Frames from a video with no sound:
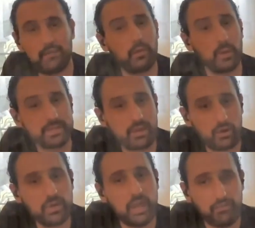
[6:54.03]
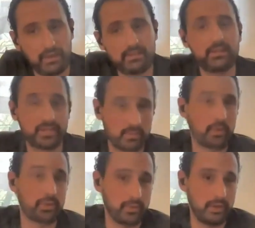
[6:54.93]
If it wasn't already evident, you
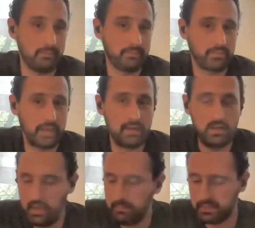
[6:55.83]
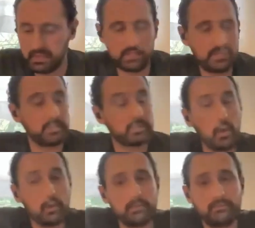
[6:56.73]
smoke the cream, right? Because
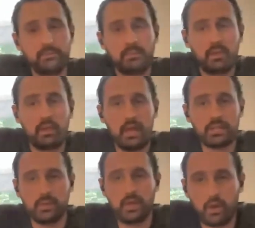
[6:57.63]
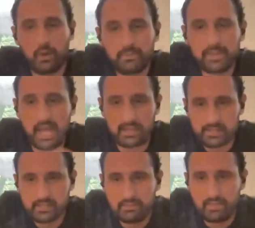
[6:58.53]
smoke, as we know,
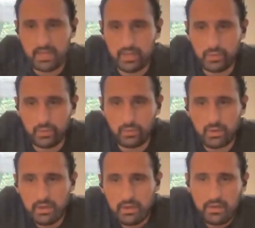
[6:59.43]
yes, thank you,